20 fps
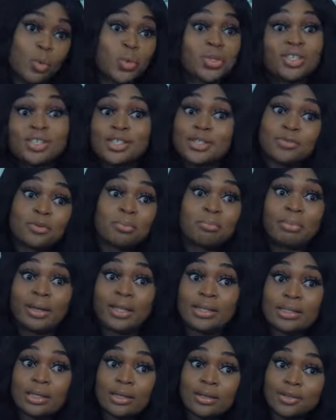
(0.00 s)
Which is even
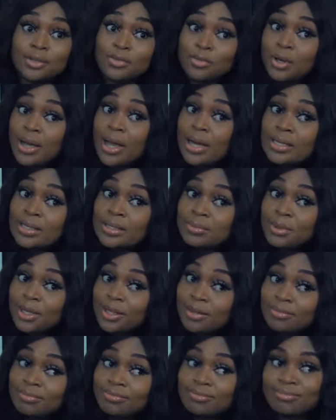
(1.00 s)
better, if you ask
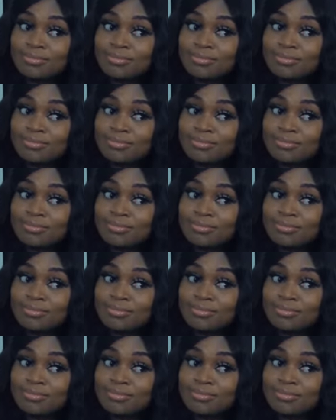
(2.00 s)
me.